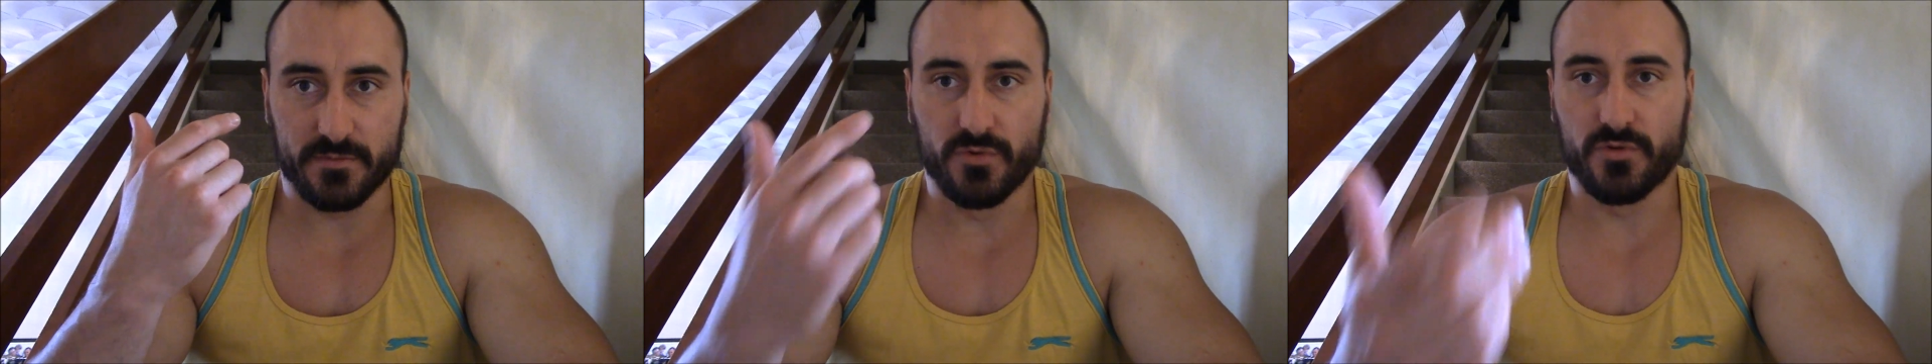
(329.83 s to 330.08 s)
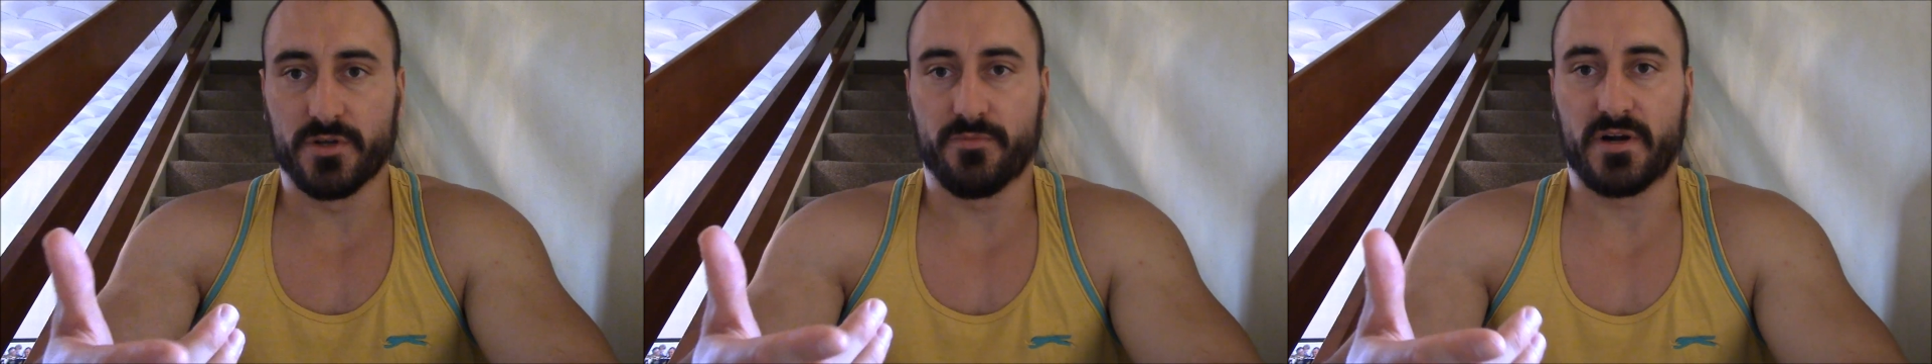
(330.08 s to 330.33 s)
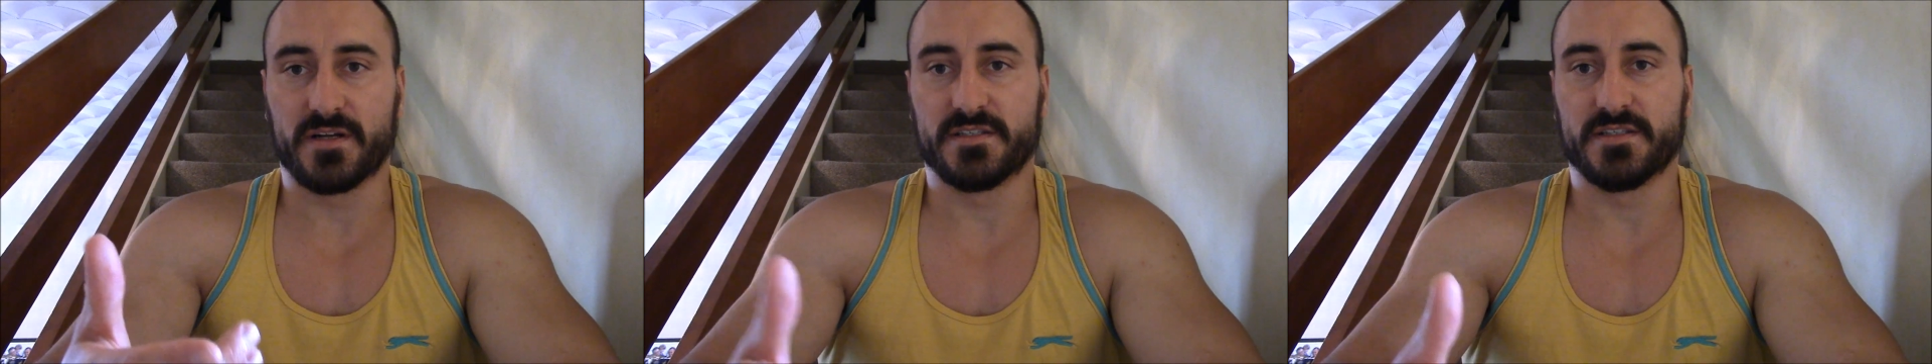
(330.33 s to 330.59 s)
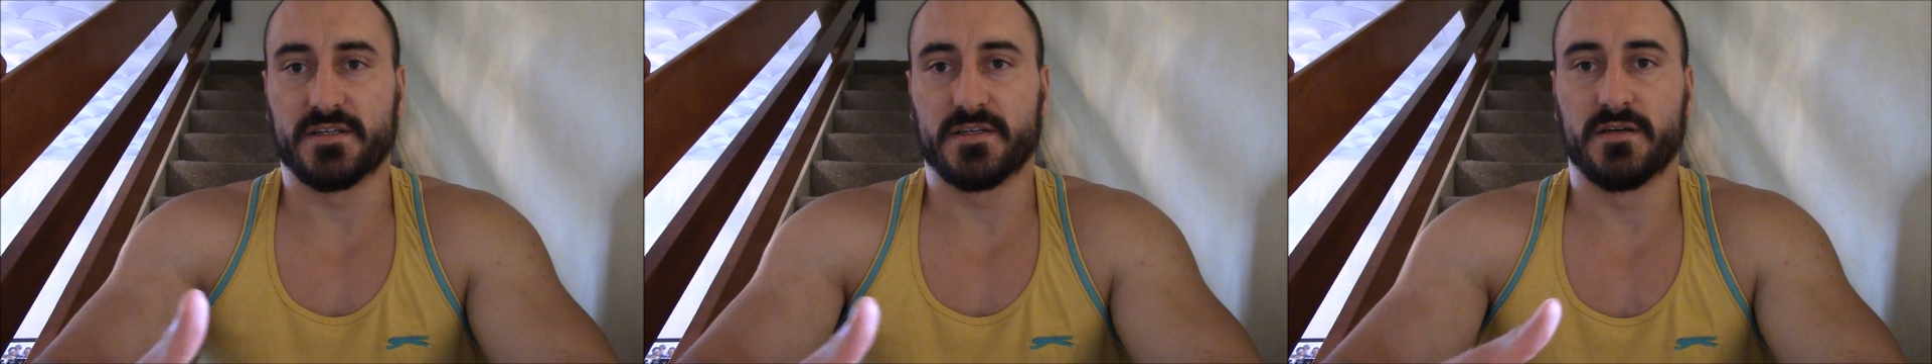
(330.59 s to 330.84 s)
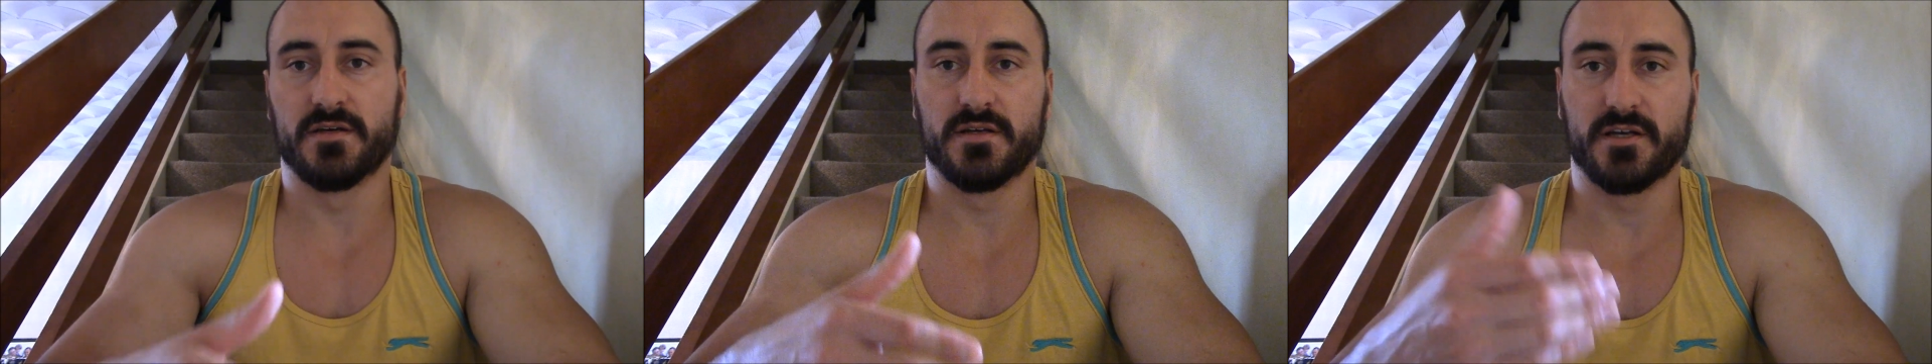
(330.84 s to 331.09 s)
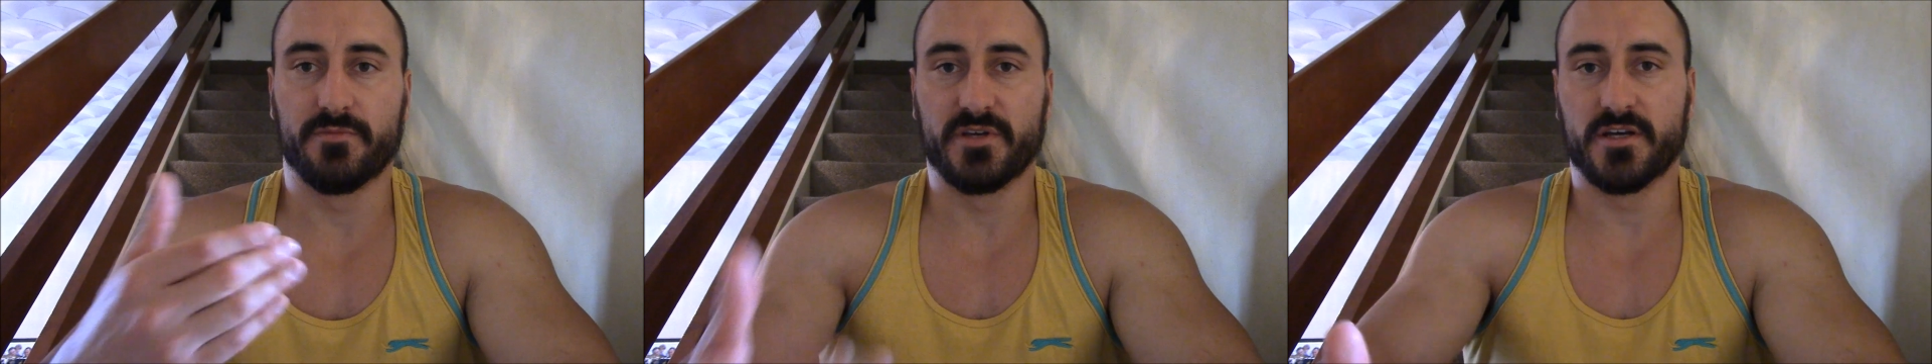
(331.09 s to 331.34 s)
the more you practice it,
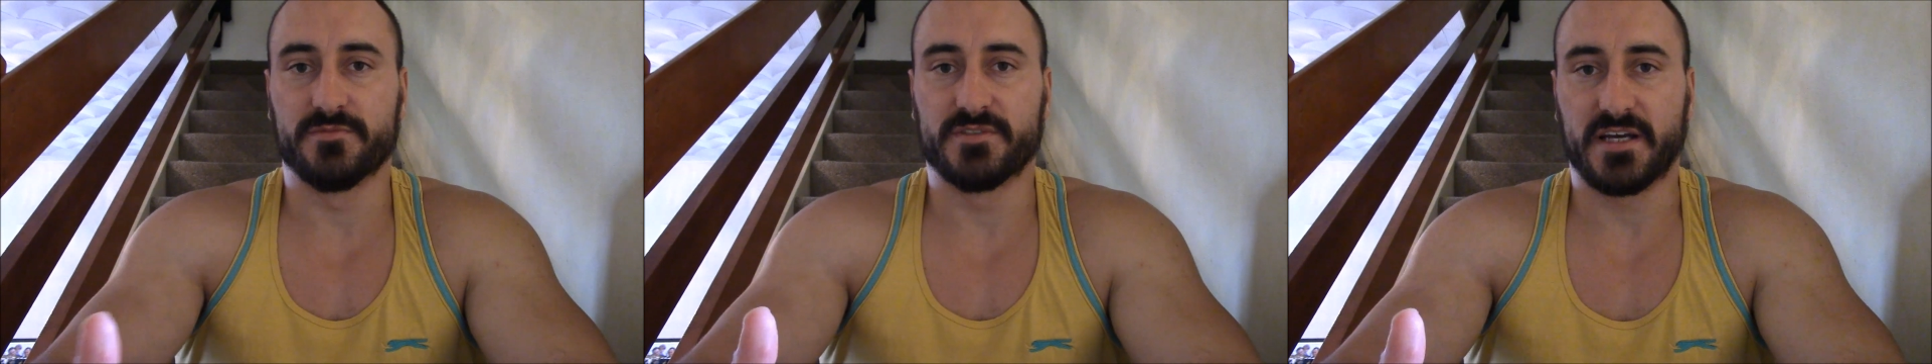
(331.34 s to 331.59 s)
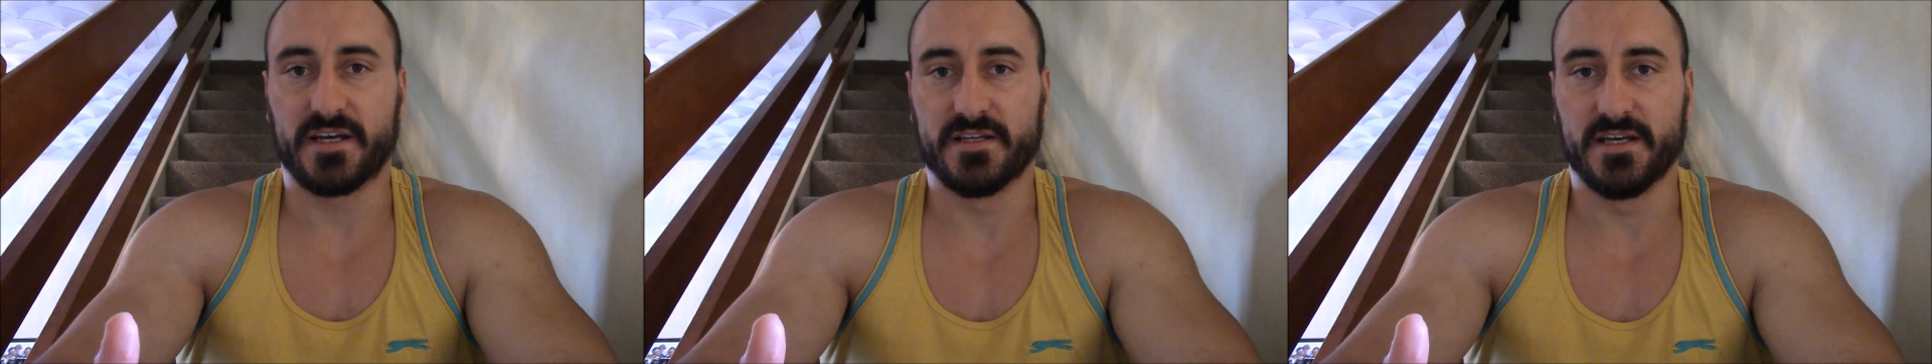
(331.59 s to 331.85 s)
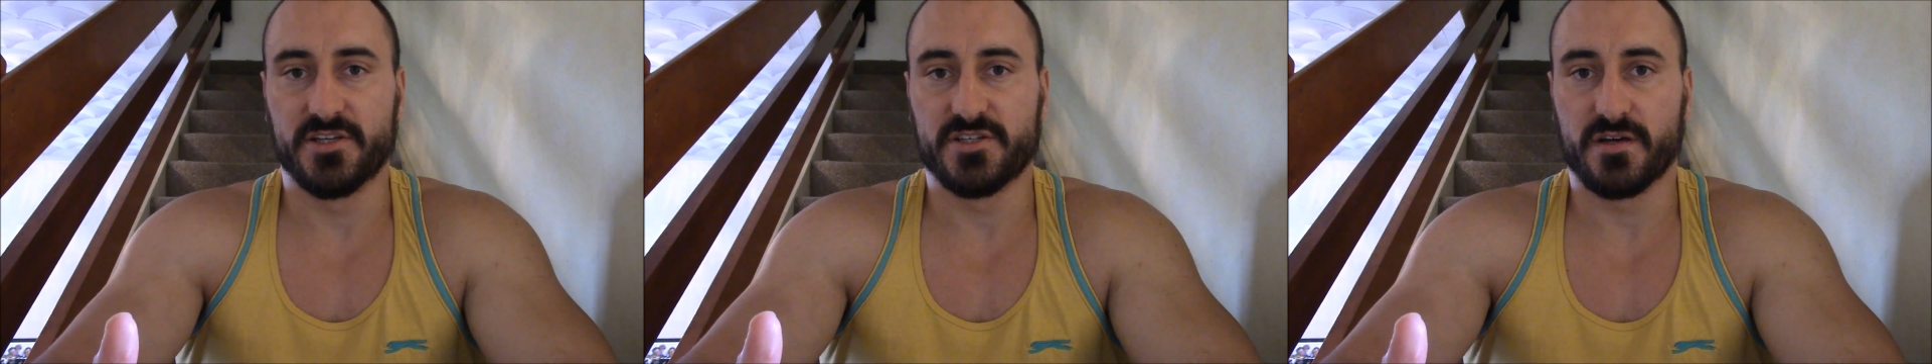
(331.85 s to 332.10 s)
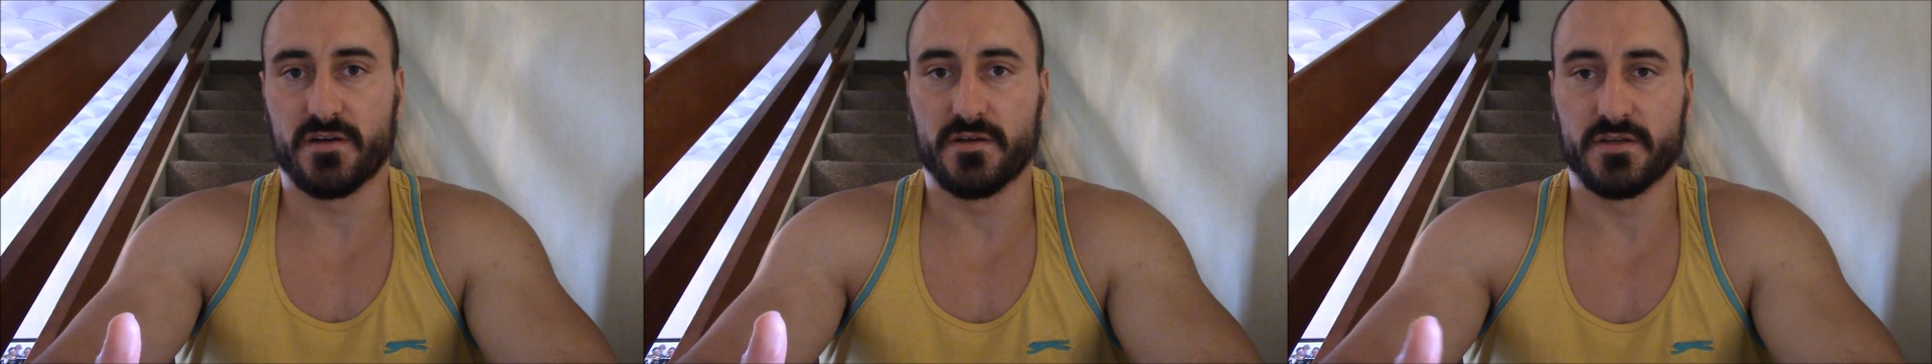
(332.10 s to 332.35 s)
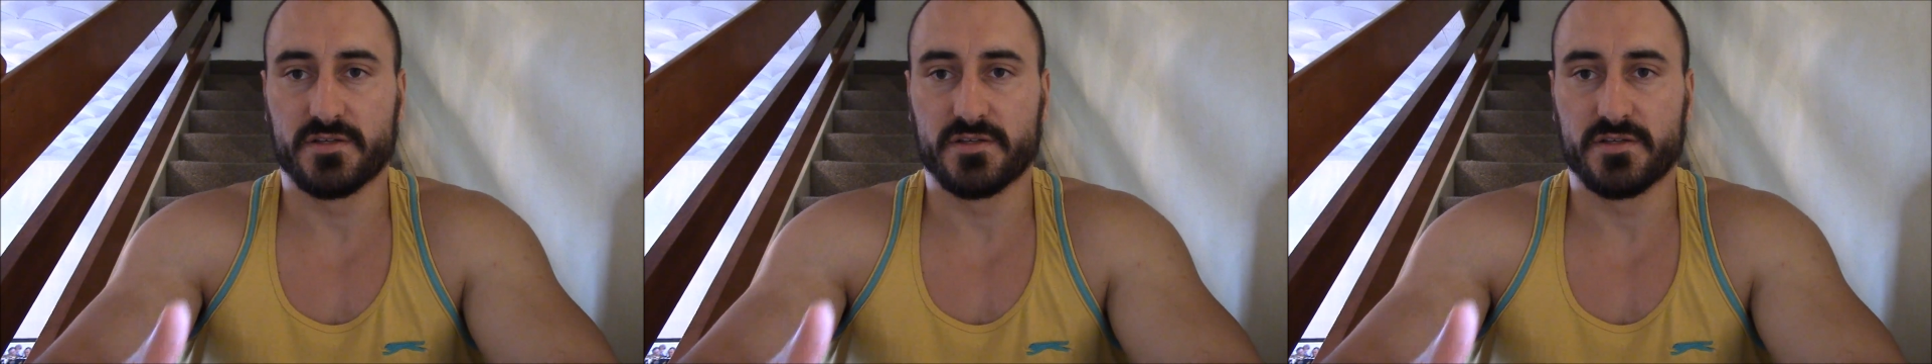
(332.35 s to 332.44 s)
it'll become second nature.